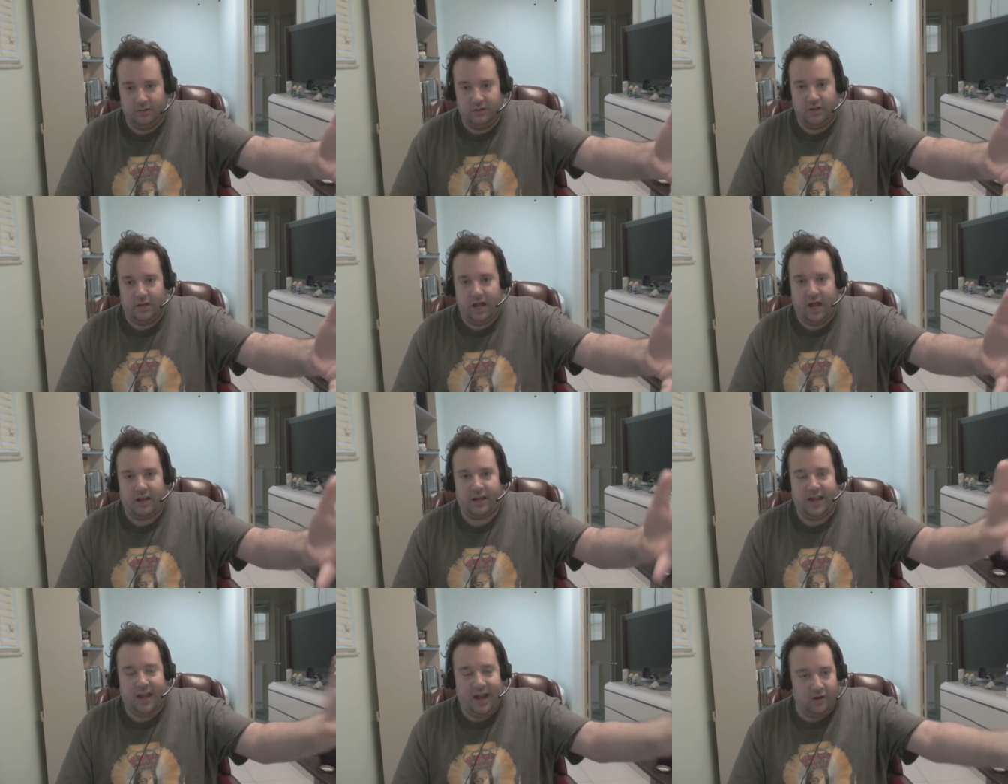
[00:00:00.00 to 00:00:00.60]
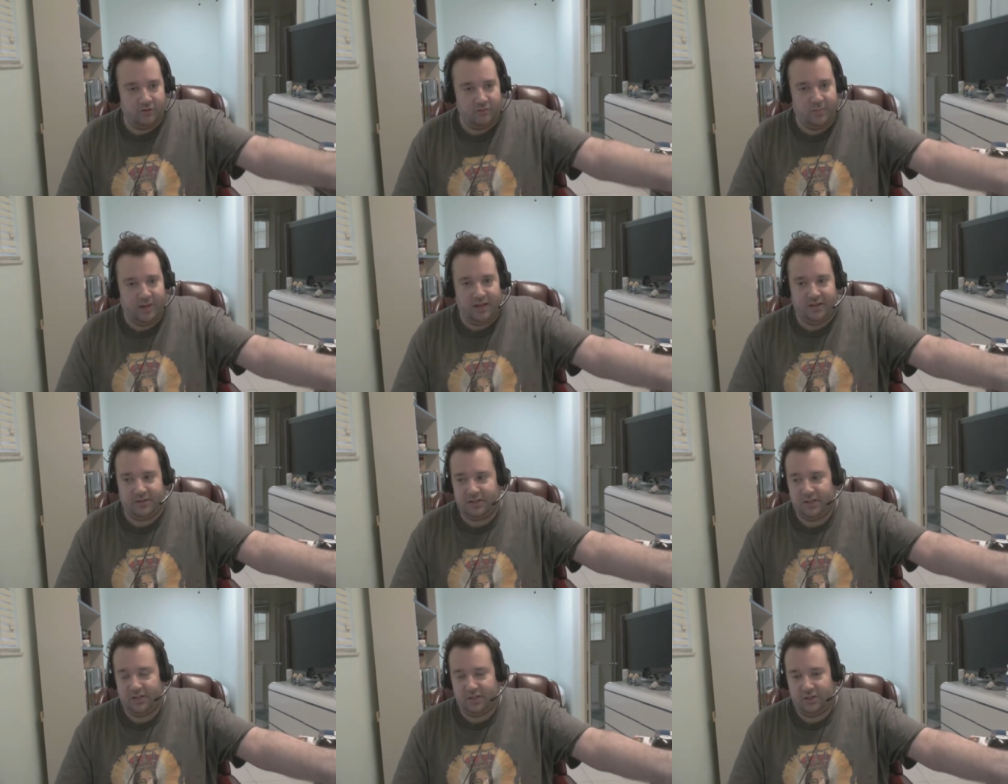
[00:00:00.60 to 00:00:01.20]

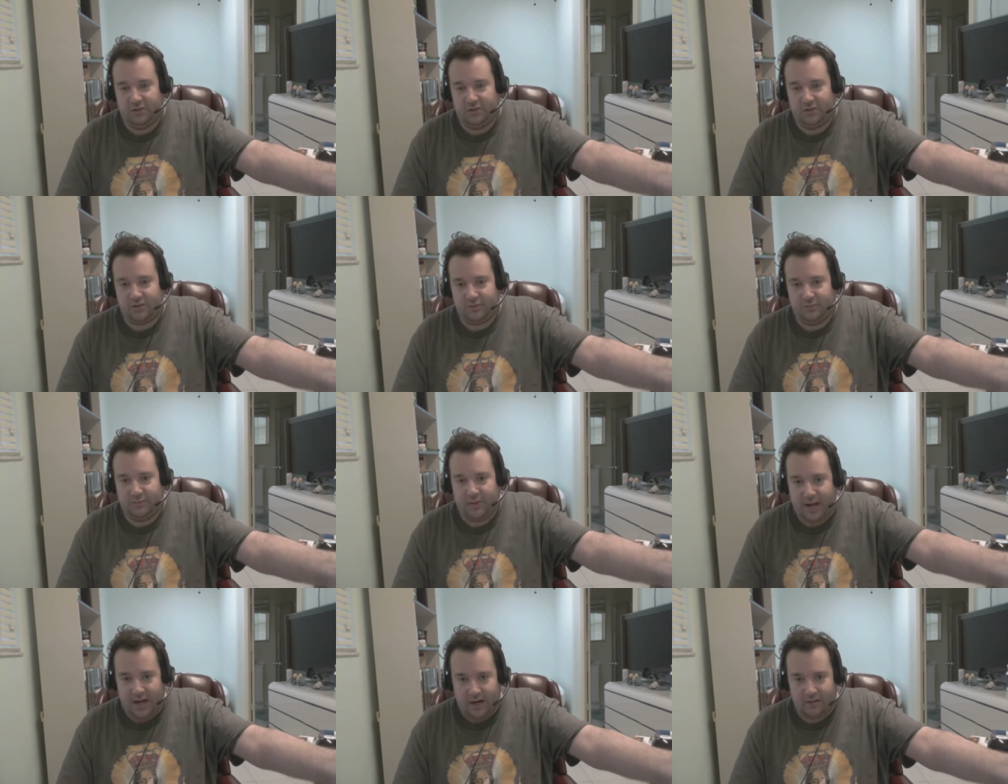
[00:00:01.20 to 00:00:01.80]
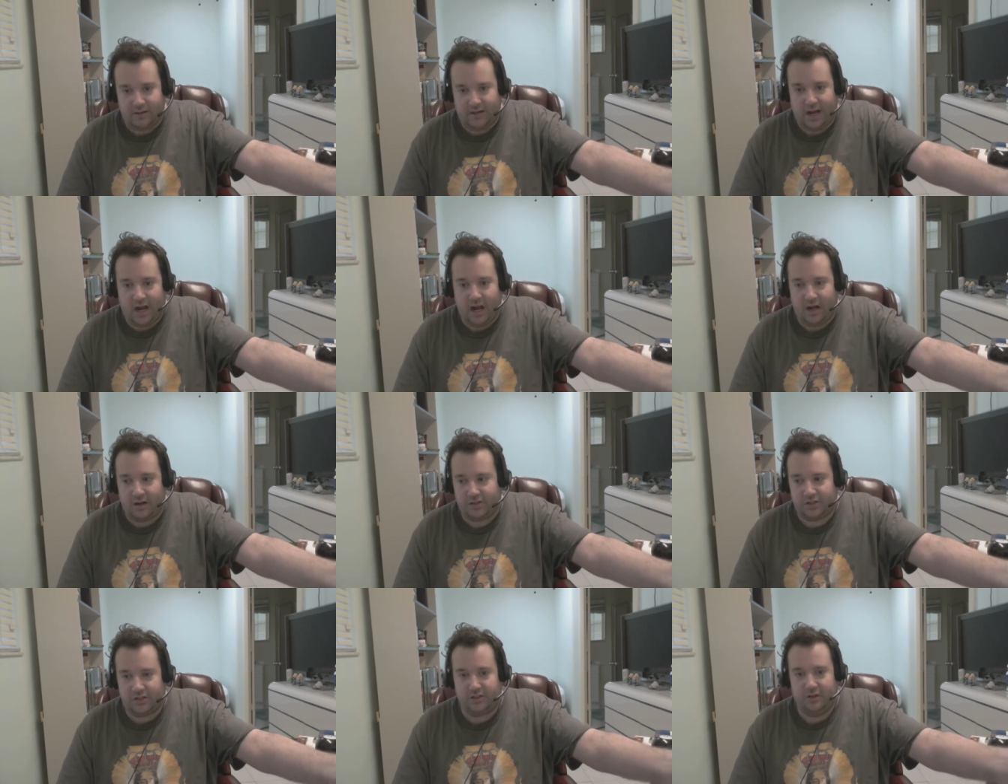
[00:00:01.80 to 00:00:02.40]
account-based issues from
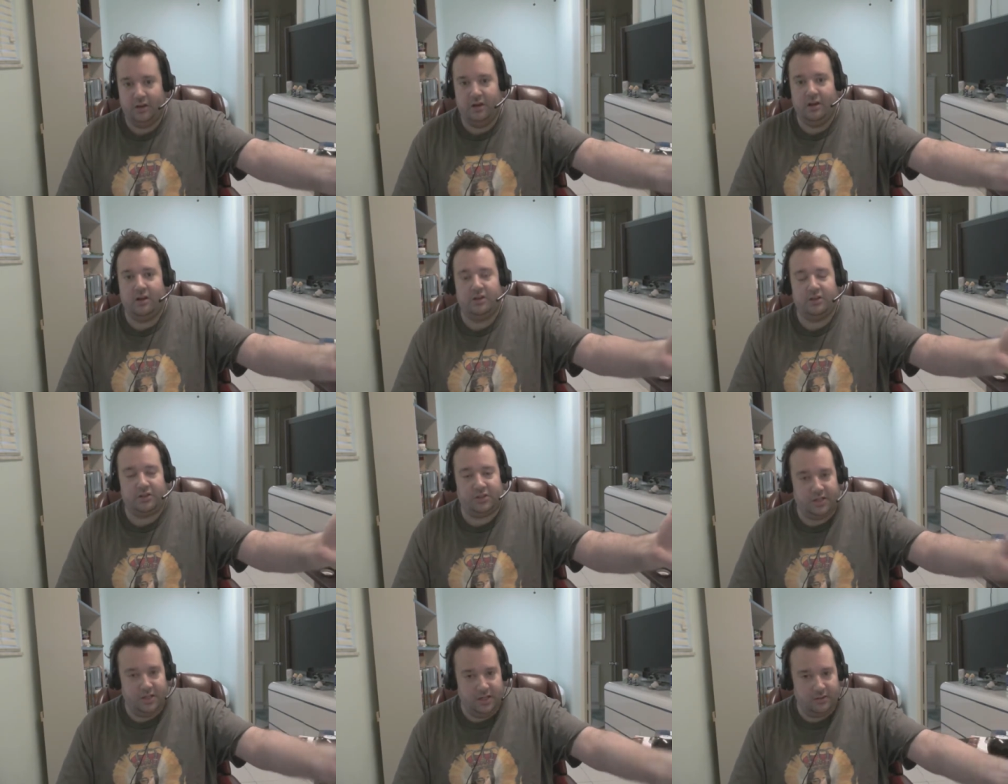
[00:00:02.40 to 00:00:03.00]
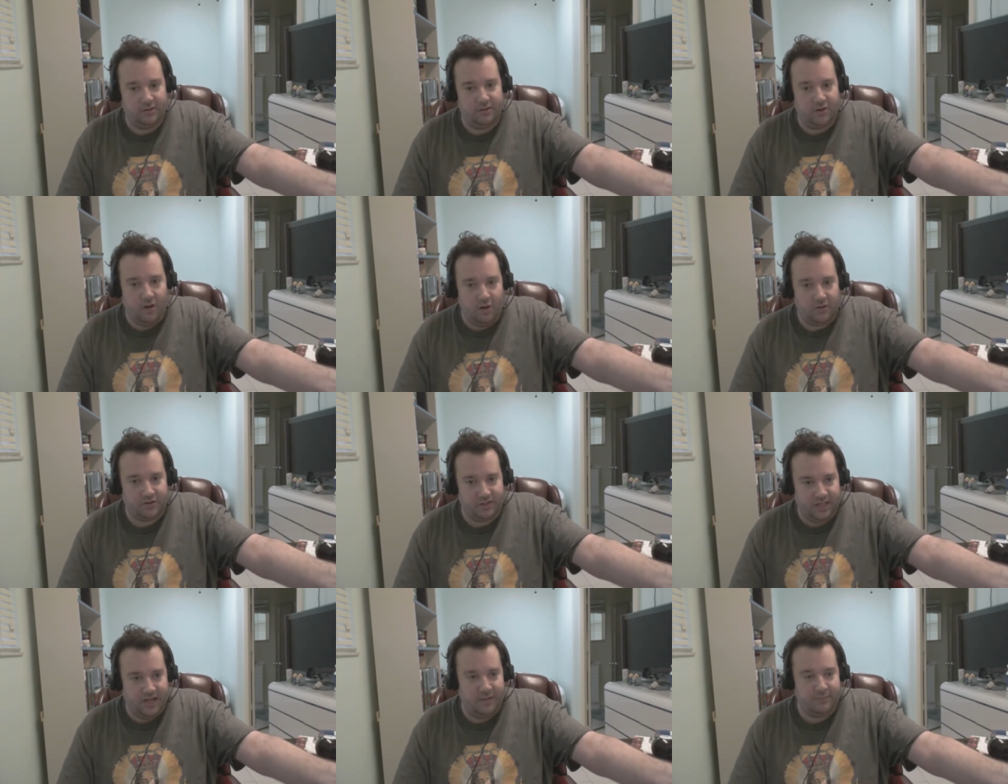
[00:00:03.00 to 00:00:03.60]
Paradox
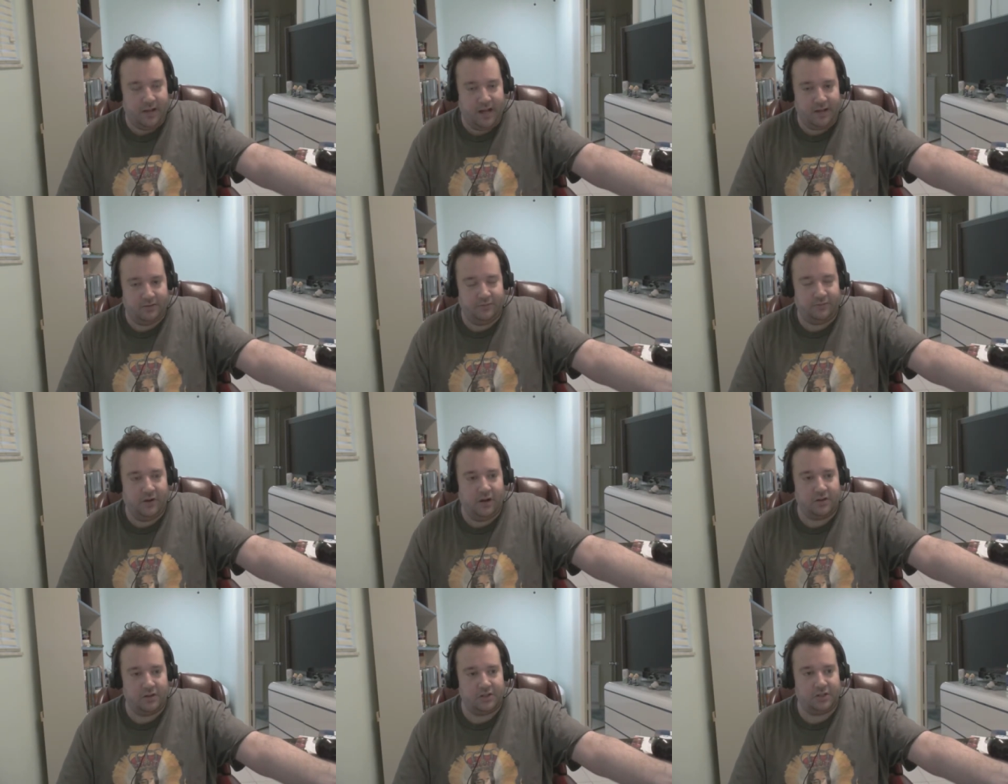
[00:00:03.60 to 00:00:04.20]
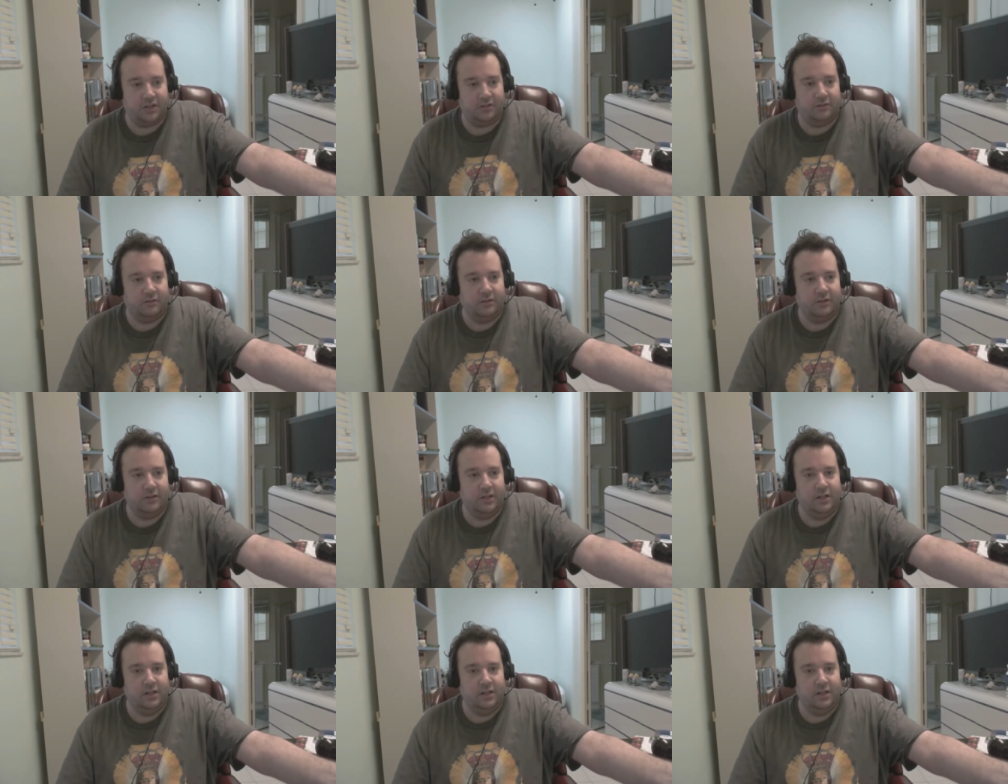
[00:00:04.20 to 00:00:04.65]
cause the game not to function.